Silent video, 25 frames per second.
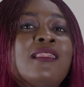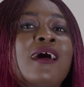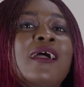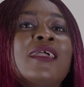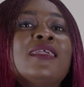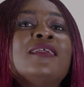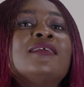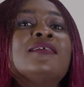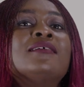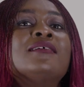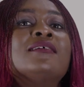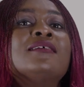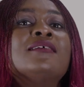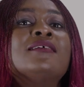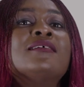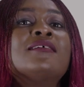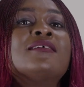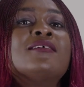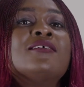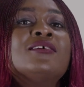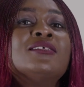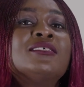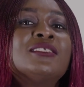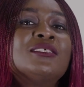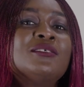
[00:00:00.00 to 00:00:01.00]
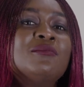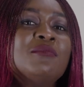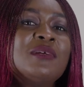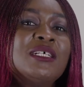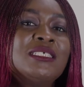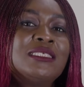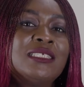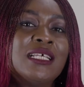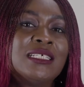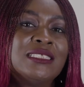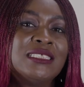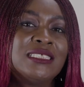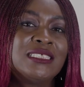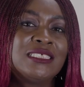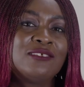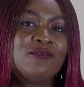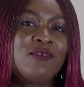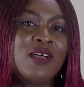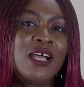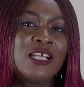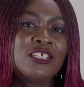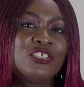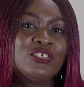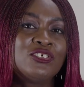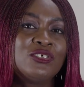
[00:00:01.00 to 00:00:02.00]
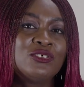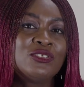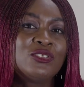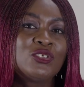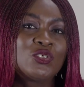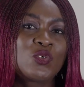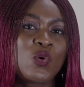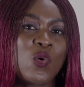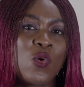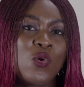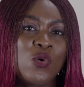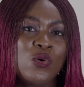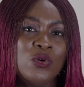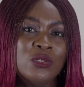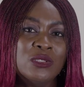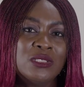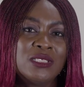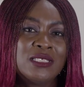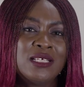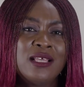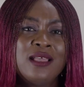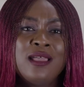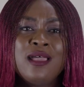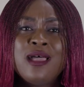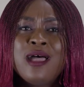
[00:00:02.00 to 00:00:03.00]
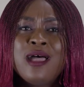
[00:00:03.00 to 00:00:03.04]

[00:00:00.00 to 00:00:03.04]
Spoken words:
like customer satisfaction scores,